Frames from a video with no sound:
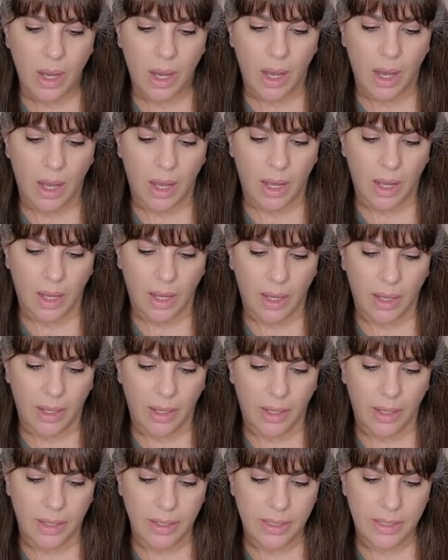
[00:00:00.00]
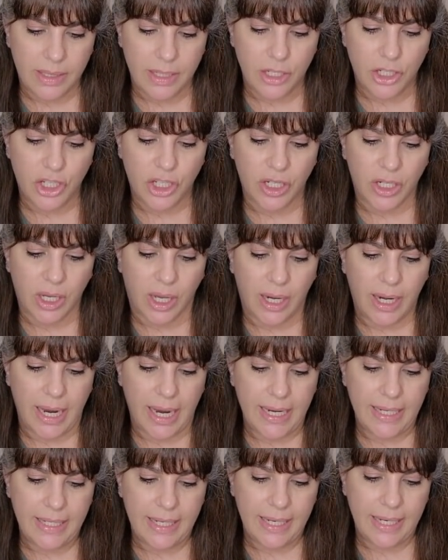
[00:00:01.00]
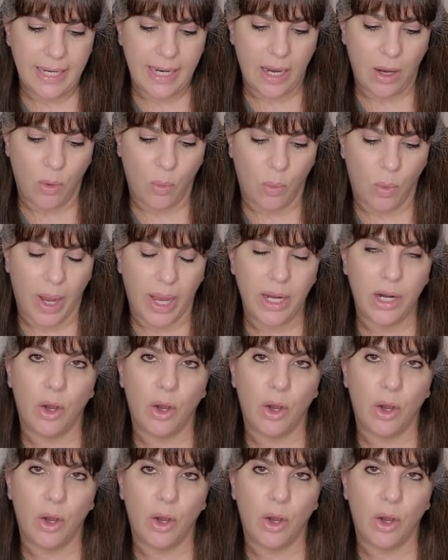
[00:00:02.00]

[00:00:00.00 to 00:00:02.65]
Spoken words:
I stitched it on 18 count white